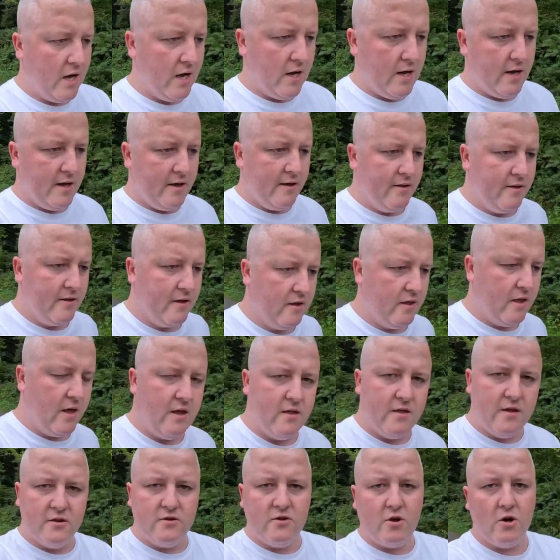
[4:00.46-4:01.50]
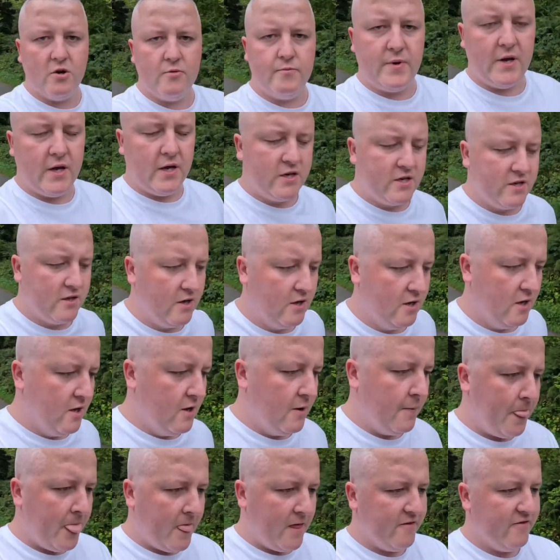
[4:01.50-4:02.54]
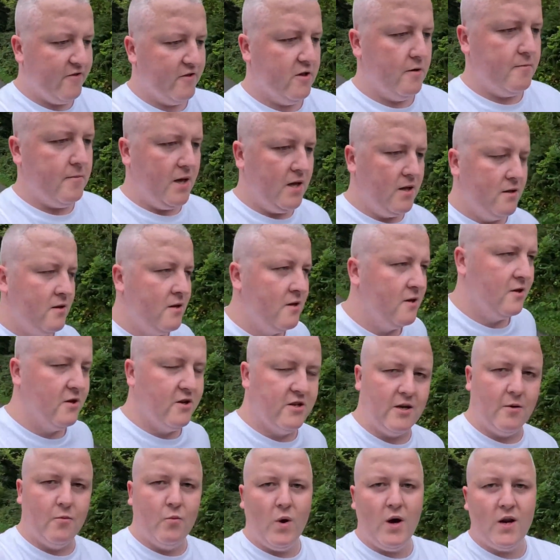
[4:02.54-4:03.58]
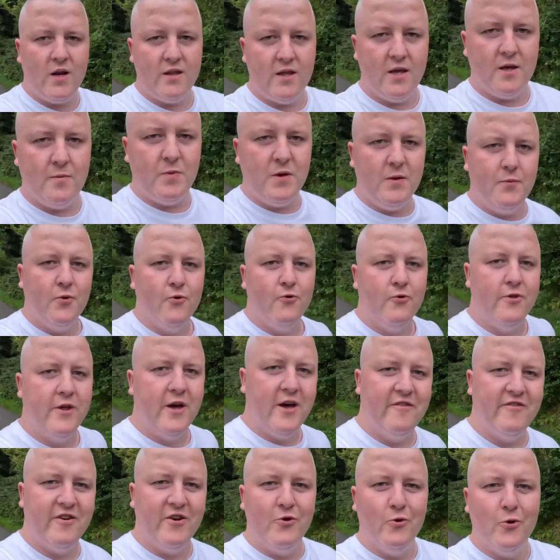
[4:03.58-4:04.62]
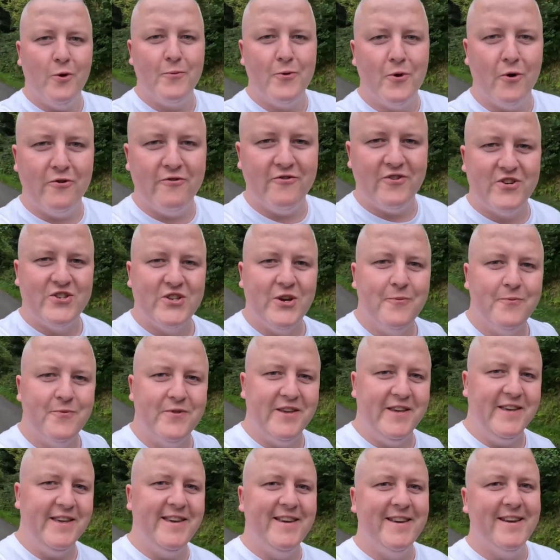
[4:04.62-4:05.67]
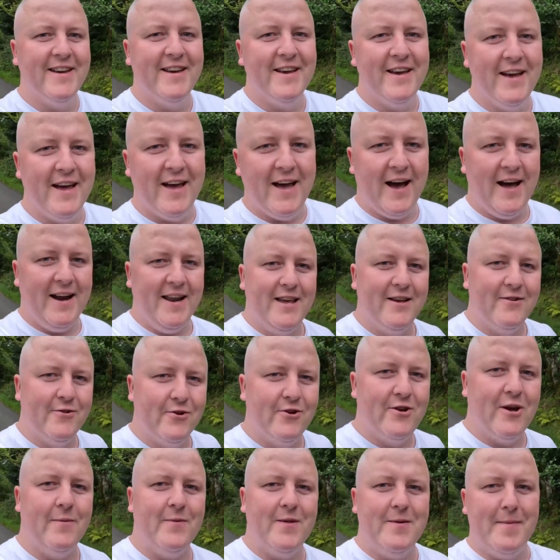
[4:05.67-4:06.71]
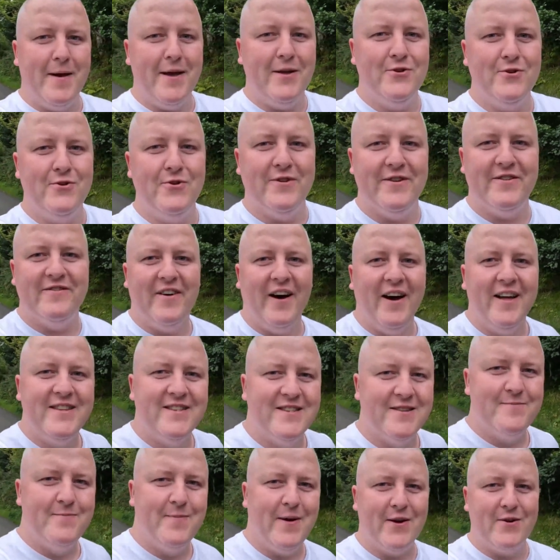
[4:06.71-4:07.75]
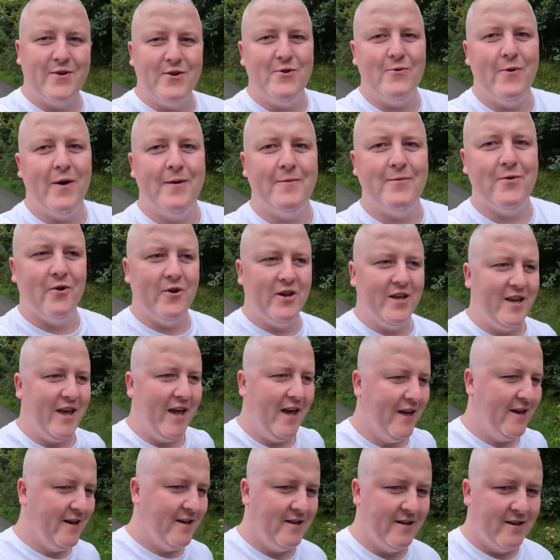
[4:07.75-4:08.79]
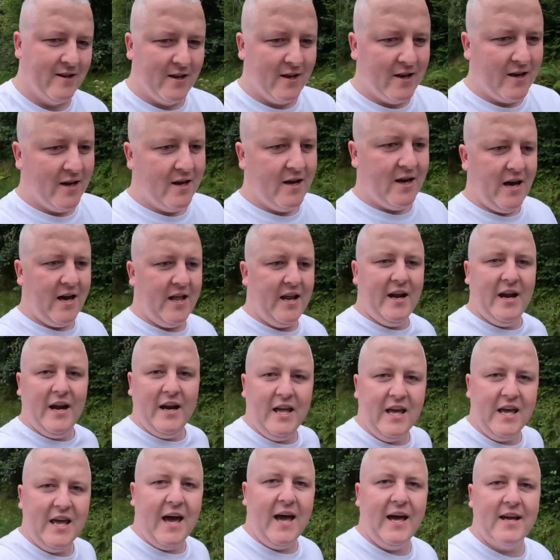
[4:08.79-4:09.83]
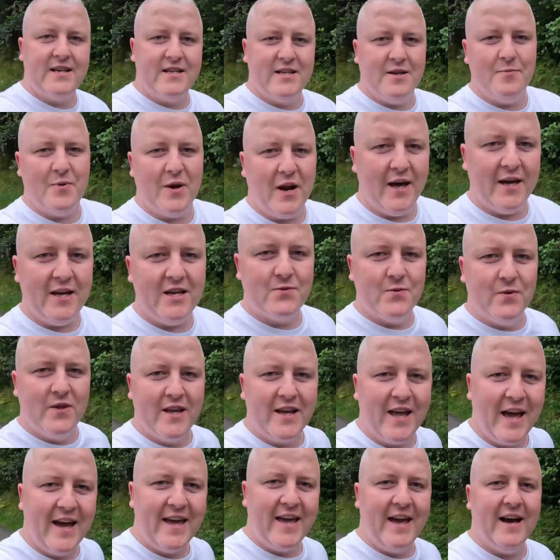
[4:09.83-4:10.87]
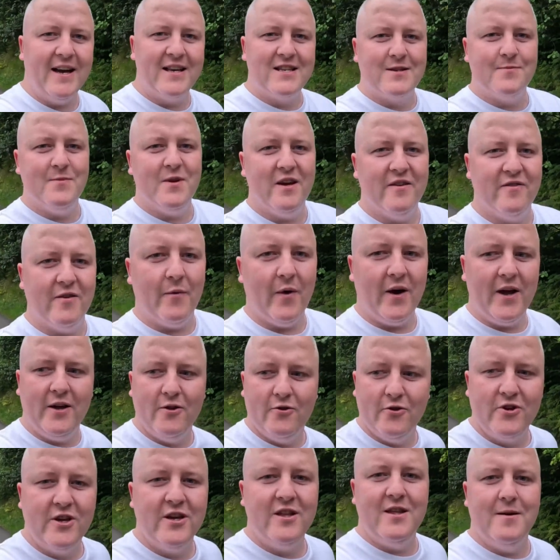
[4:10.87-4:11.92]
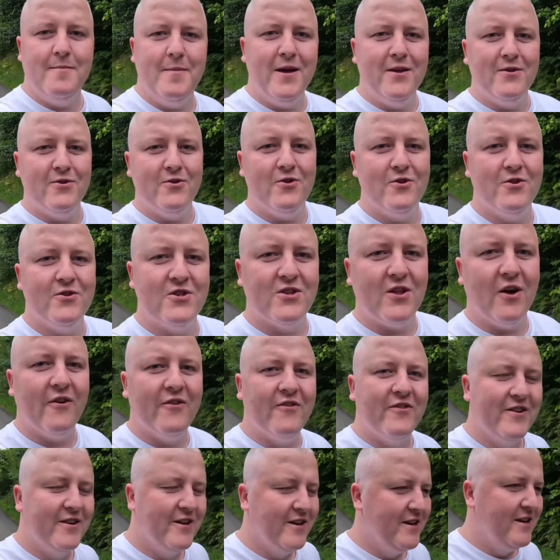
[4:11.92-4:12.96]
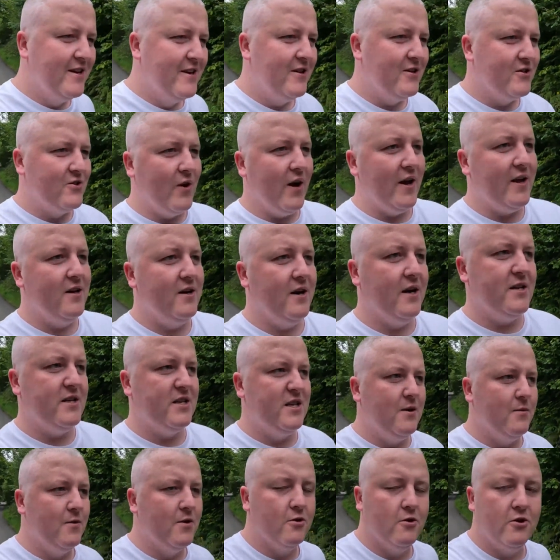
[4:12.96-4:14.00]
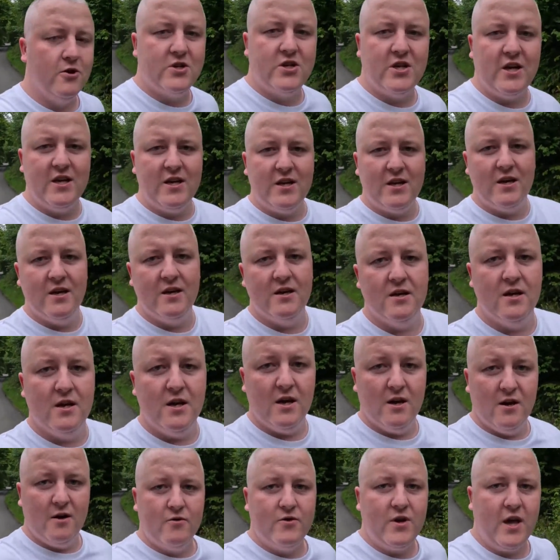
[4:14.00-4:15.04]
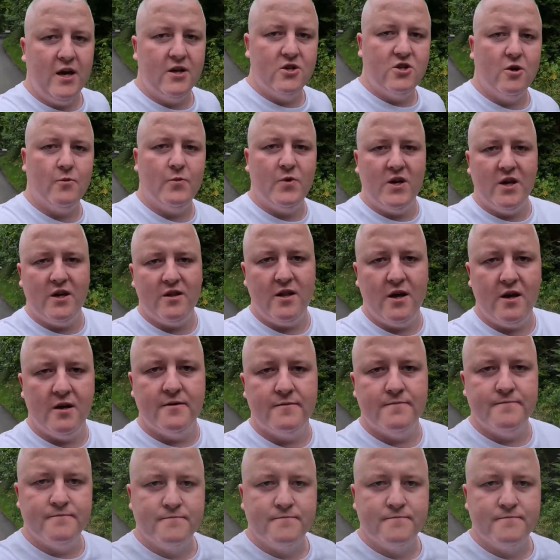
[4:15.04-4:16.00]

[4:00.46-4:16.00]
and then the duck breast for the main, because I'm one of the people that if I know I'm going for something to eat, I need to look up the menu in advance and pick out what I'm going to get, and then I need to act surprised when the guy asks me if I want to look at the menu and stuff. So aye, let's see what it looks like. I'll catch up with you in there.